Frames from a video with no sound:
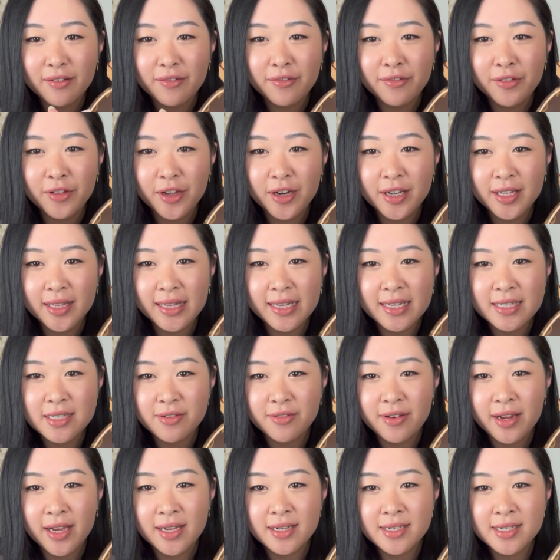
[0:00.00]
fleur-de-lis
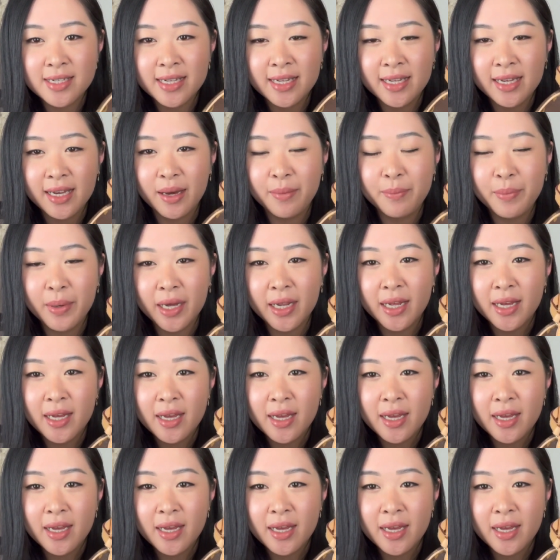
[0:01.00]
around here, but